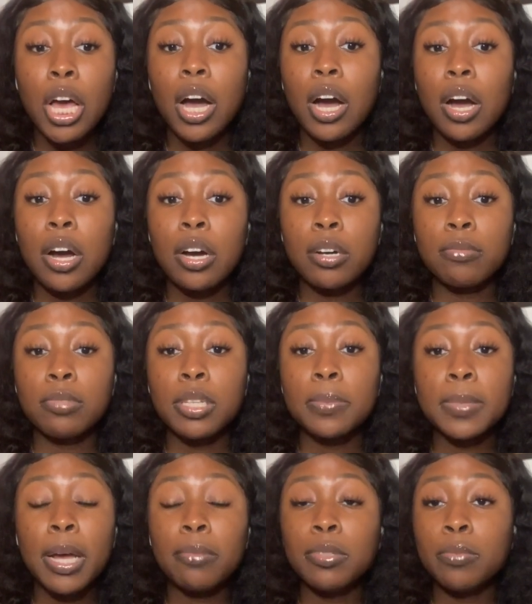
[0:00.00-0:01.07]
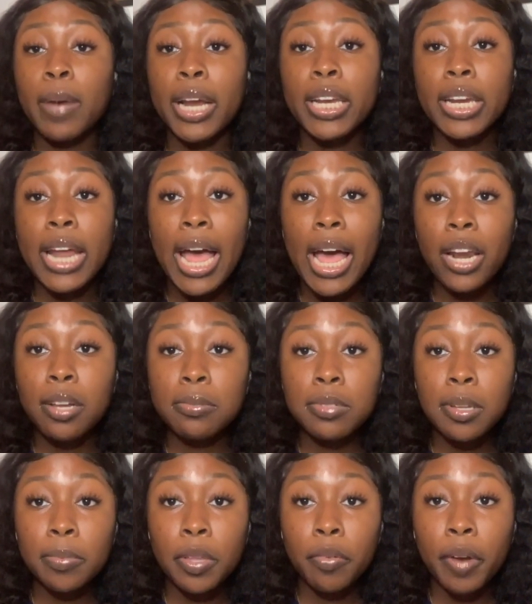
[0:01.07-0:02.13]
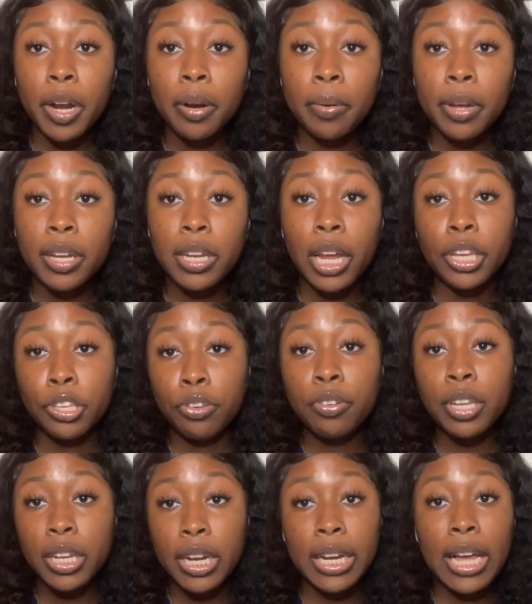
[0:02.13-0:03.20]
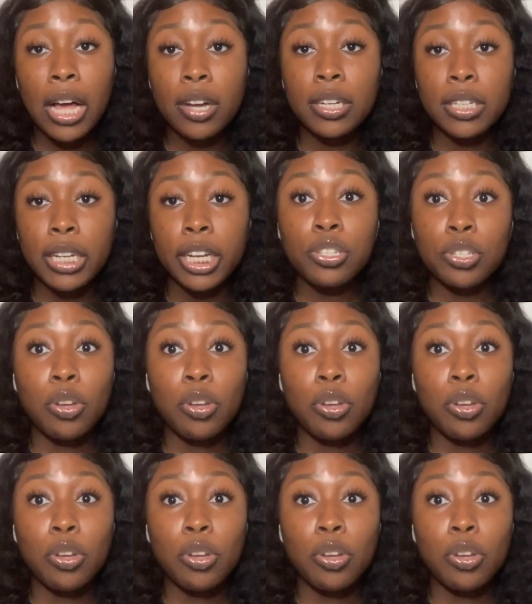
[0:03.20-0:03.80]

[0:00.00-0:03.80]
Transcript: Sometimes you might need to add up something right quick. Like, you need a calculator.